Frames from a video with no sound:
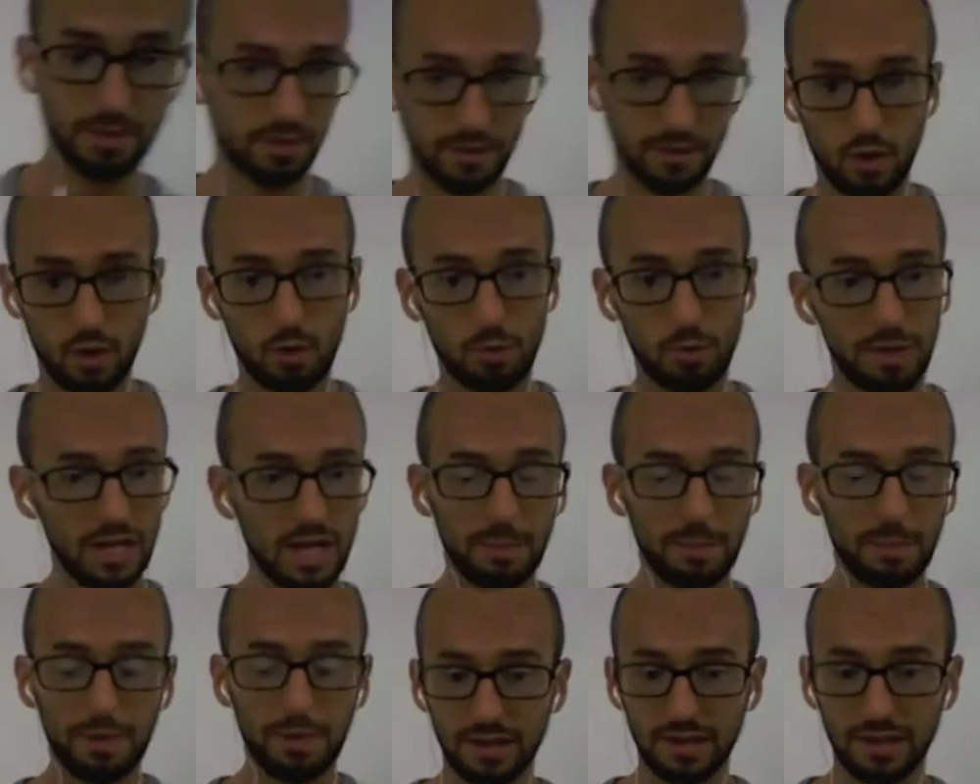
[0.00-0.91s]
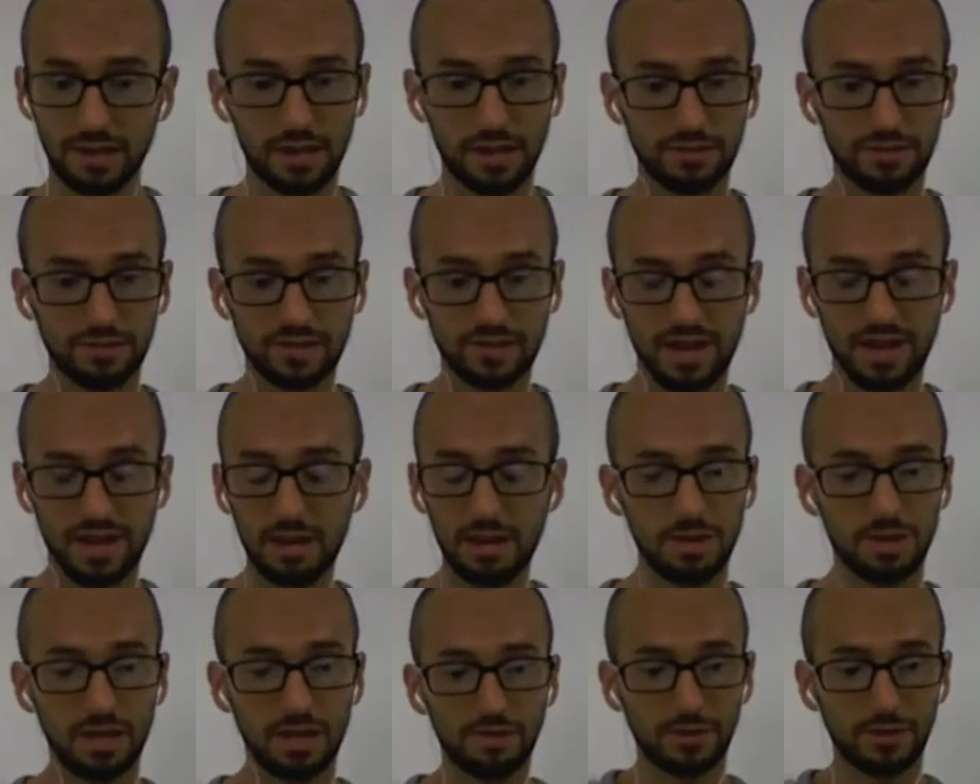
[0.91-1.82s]
meet up at another time. You
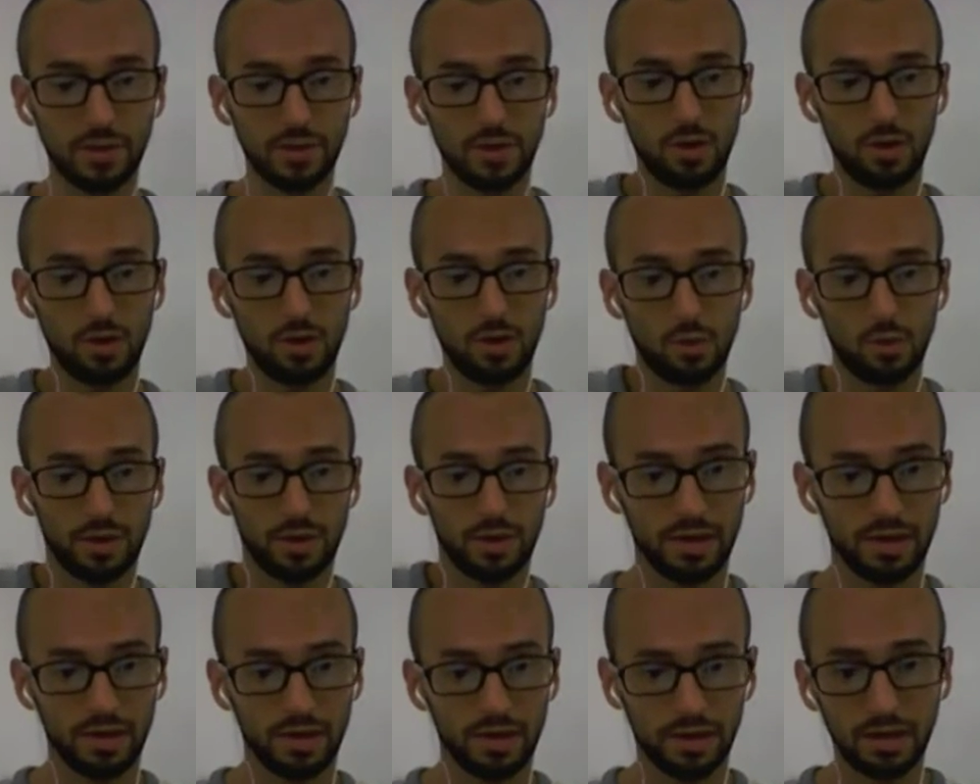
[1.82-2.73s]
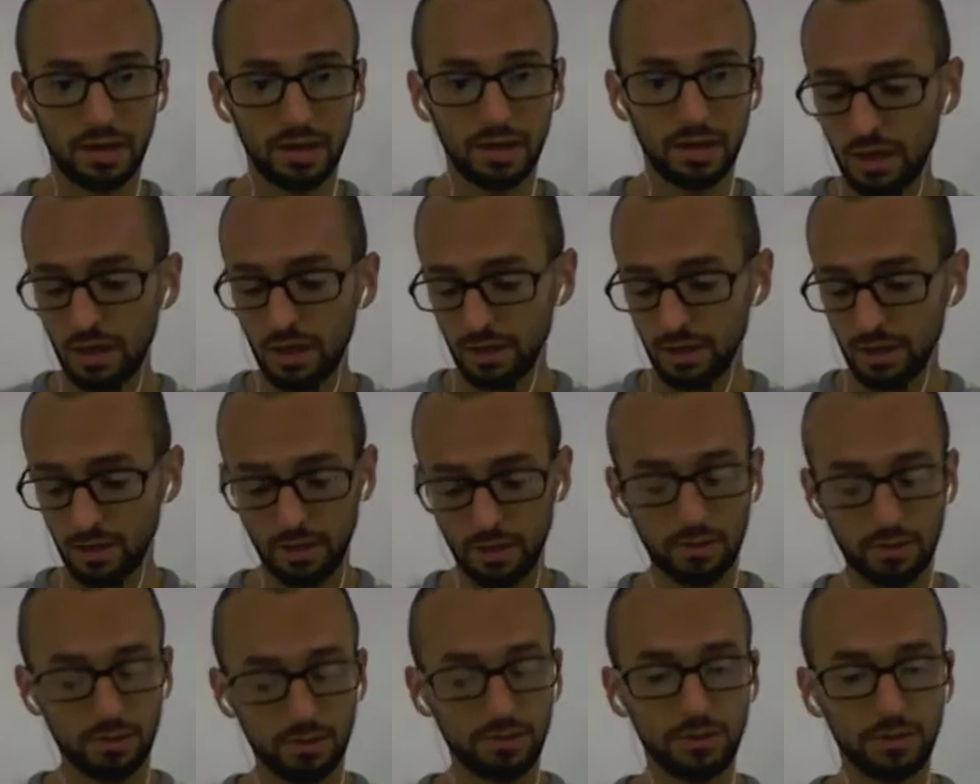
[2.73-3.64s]
never know when.
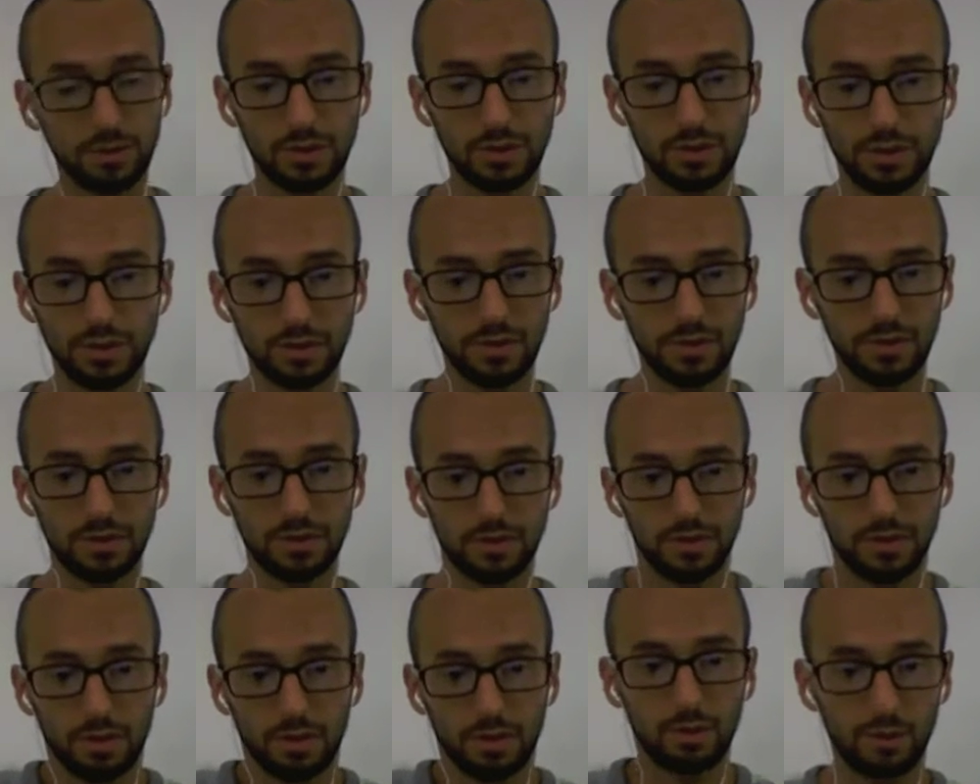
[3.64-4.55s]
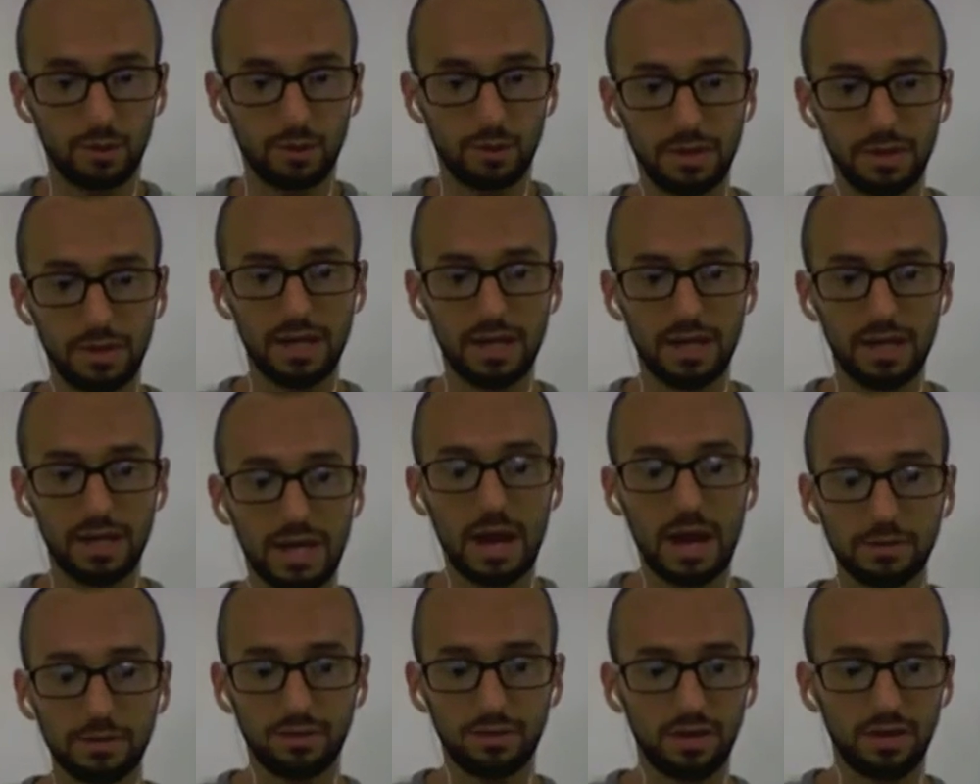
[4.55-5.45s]
You can, when you'll be in an
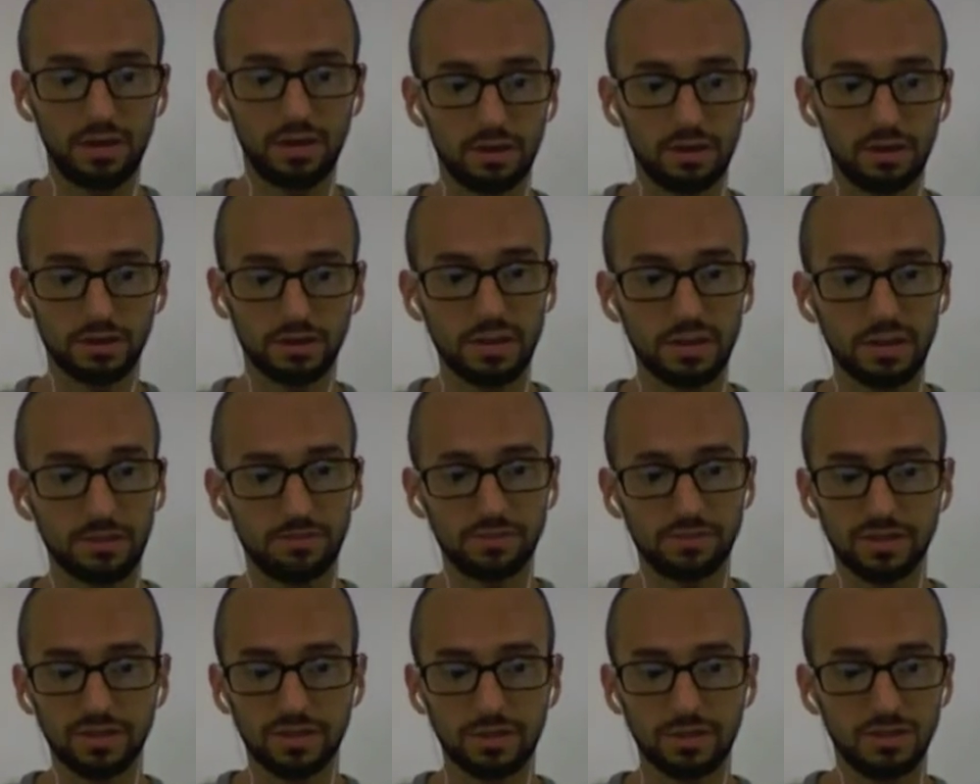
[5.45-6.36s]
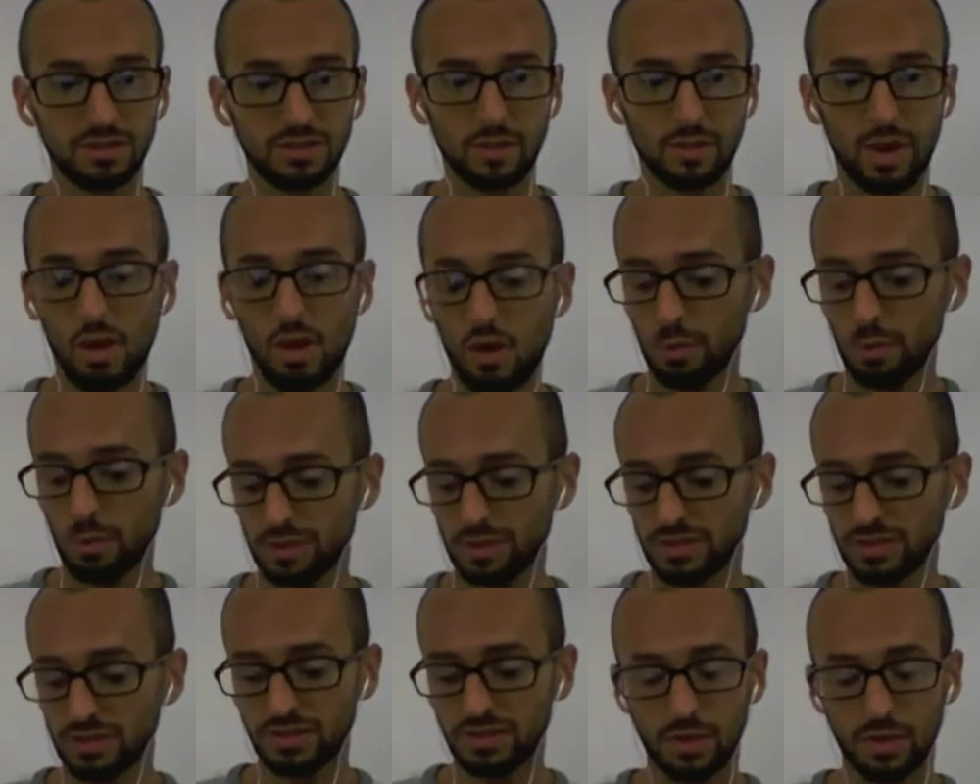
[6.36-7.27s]
opportunity to learn something from somebody. So I
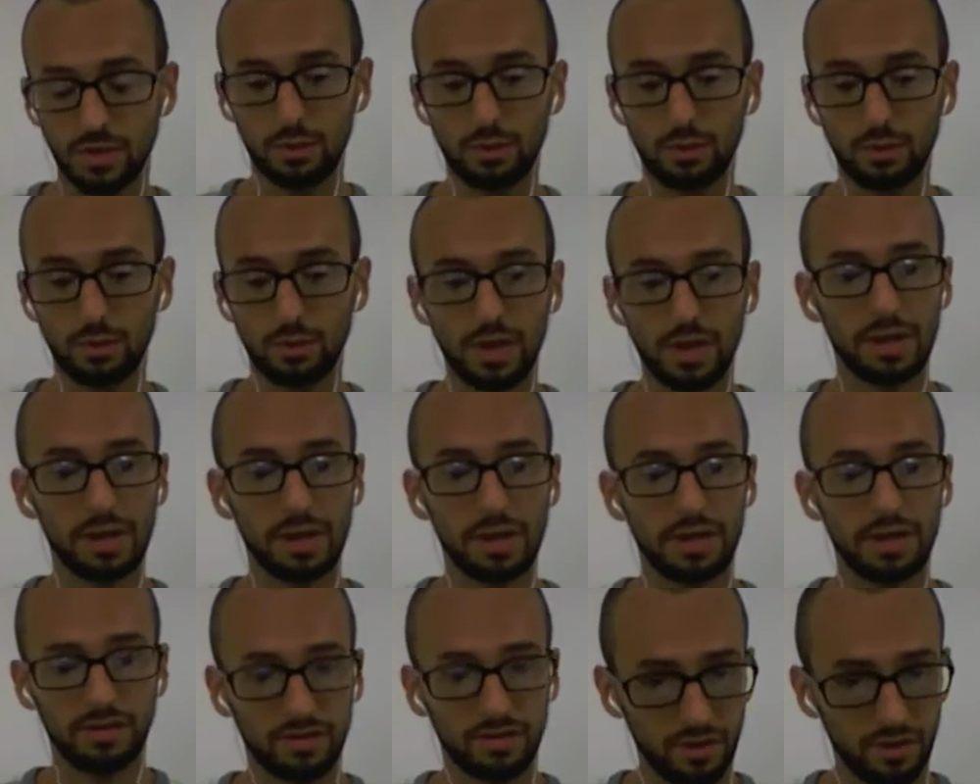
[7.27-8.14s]
always, recommend,